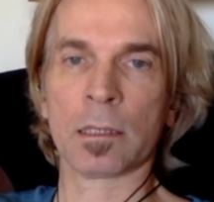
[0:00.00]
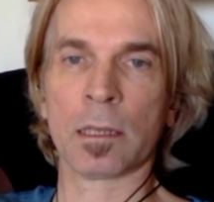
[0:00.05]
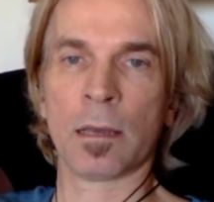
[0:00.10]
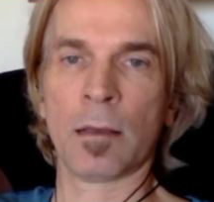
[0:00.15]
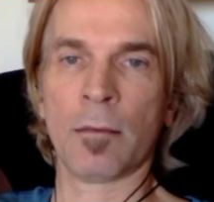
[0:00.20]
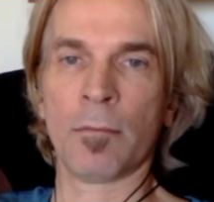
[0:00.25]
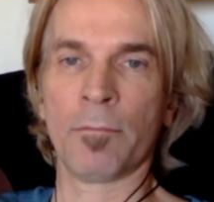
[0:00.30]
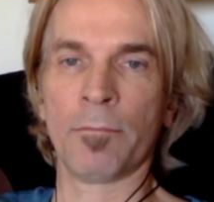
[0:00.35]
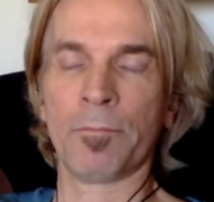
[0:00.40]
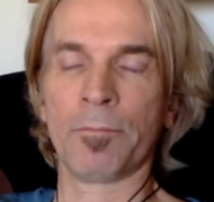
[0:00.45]

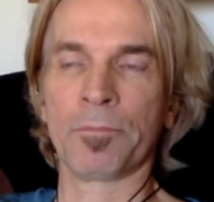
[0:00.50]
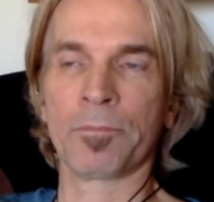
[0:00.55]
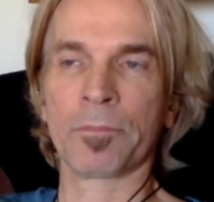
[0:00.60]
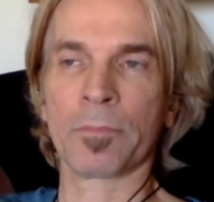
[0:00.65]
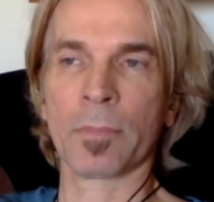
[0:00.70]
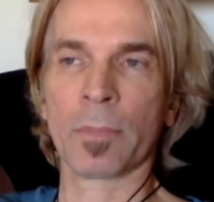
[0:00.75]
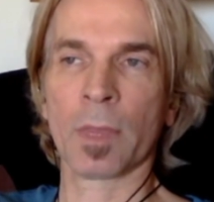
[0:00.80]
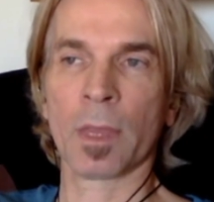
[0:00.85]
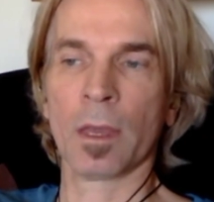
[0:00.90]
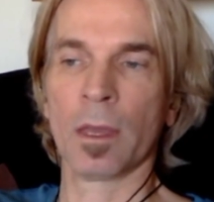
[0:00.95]

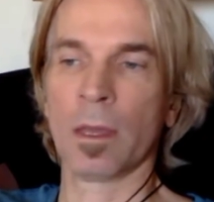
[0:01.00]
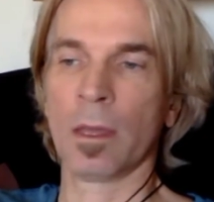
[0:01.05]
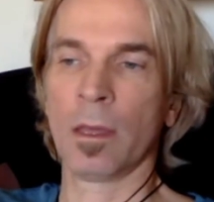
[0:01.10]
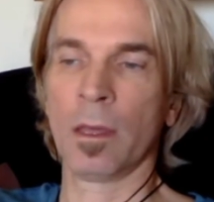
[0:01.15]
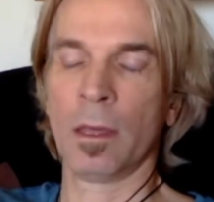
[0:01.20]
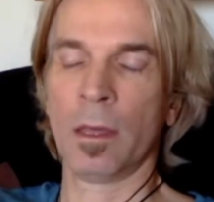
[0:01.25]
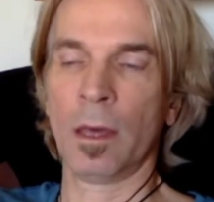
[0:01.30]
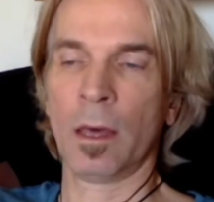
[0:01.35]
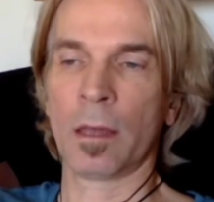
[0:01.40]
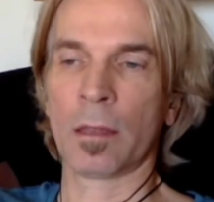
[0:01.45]

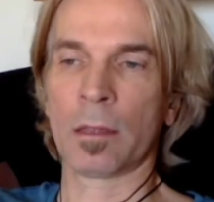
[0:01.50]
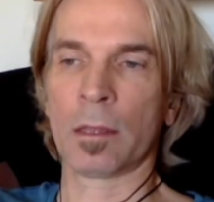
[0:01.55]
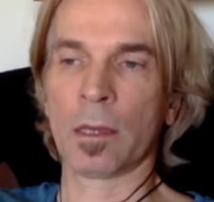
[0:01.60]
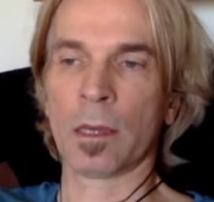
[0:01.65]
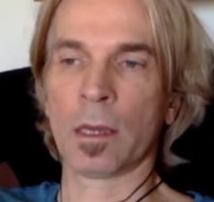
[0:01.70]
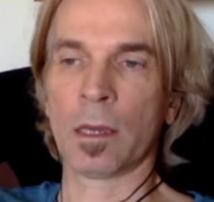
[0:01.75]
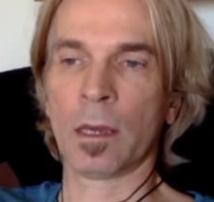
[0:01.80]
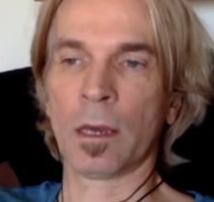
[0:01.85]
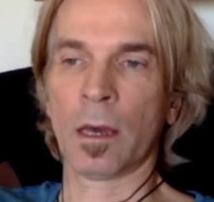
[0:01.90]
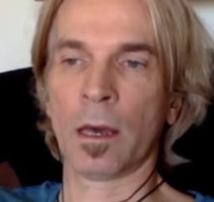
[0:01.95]
I
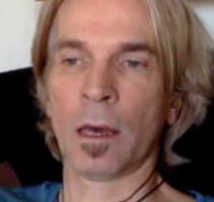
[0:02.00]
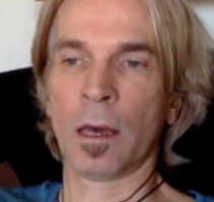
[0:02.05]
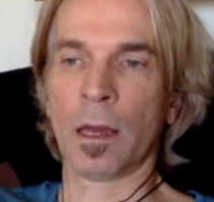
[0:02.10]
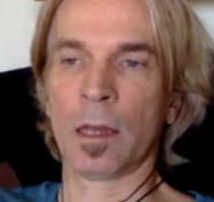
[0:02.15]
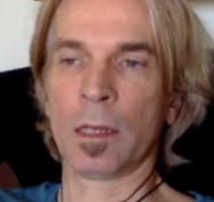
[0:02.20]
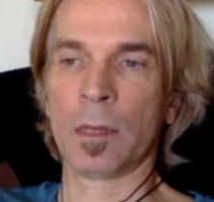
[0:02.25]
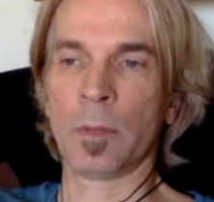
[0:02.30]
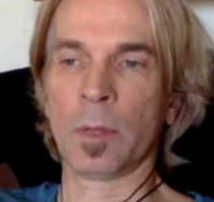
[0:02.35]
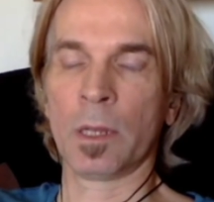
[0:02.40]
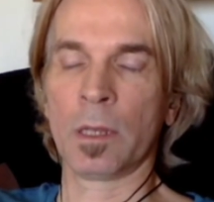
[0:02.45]
think
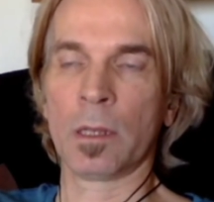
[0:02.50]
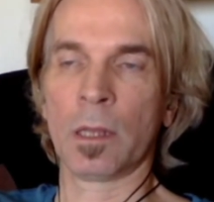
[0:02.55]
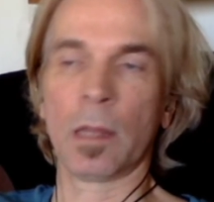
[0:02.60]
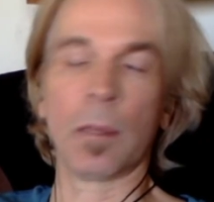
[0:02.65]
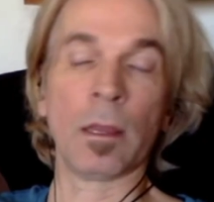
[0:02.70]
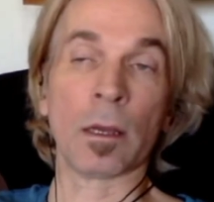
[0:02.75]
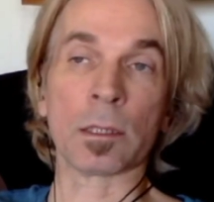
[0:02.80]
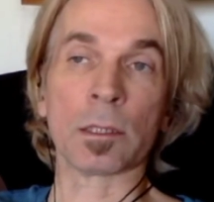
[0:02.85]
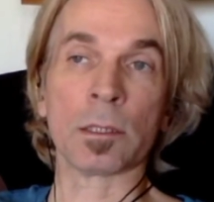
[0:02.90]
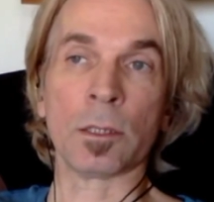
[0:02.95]
anybody that
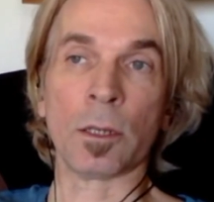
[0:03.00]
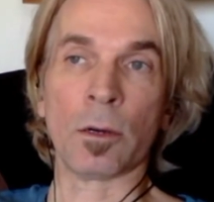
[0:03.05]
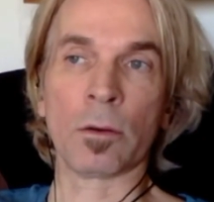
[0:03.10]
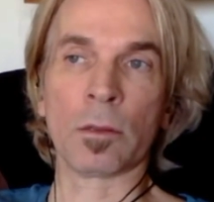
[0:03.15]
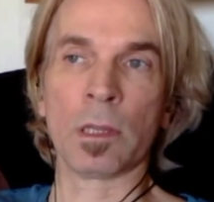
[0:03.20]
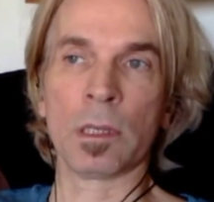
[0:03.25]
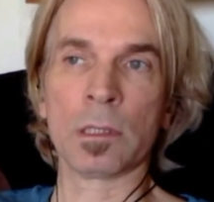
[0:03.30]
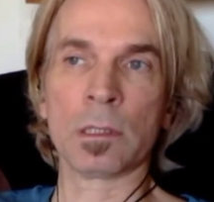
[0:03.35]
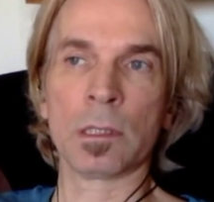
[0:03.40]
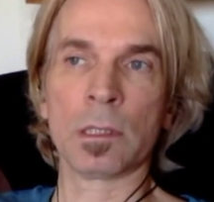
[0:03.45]
doesn't know
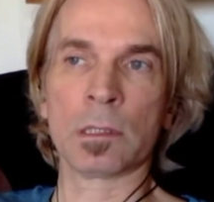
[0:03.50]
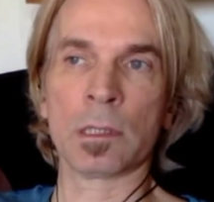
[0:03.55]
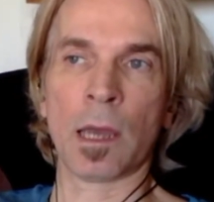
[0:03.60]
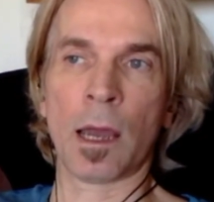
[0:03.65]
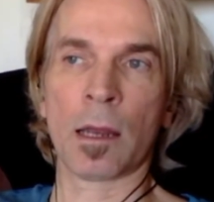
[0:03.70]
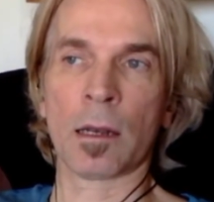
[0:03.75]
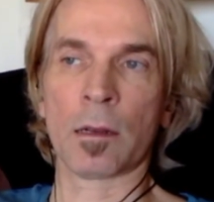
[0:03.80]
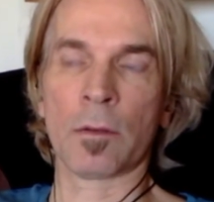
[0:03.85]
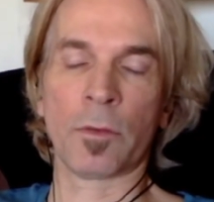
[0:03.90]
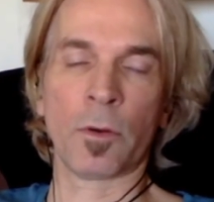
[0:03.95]
this
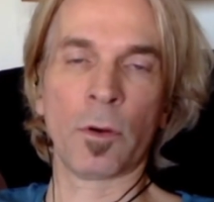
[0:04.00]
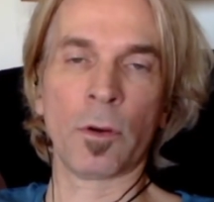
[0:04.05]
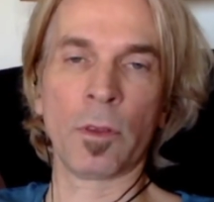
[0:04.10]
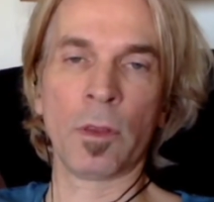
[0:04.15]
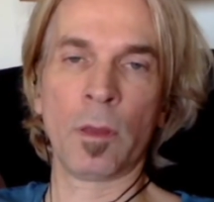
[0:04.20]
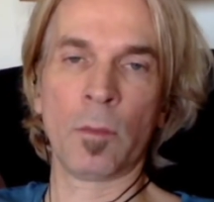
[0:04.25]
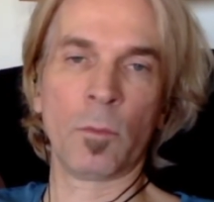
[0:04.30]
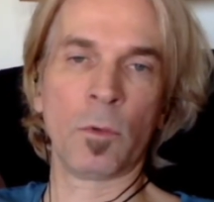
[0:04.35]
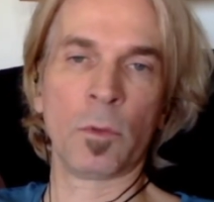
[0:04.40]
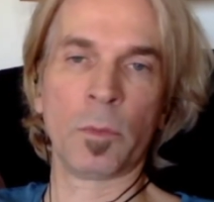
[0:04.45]
design, I've heard
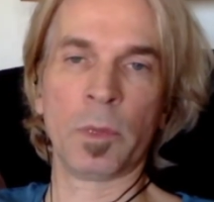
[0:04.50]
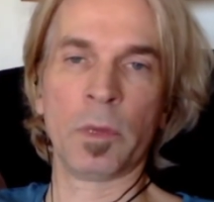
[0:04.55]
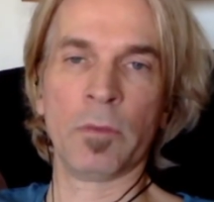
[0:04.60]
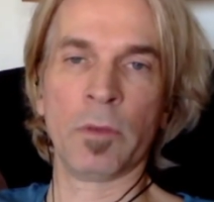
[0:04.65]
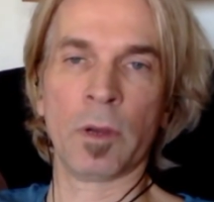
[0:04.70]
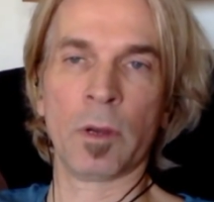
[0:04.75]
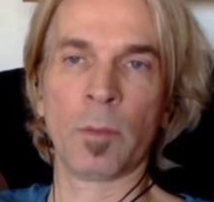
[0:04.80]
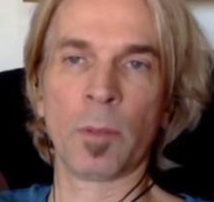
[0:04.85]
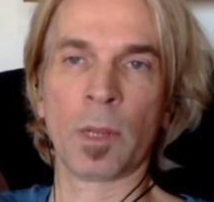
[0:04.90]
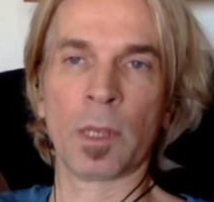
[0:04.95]
them, would be
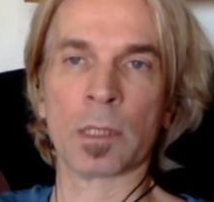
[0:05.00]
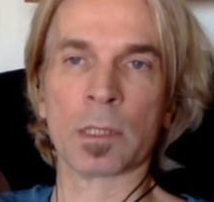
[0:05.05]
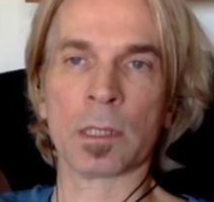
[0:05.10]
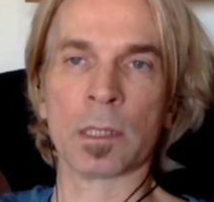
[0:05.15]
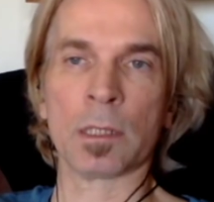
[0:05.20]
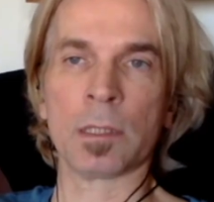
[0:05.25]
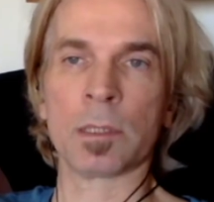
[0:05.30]
very pleasantly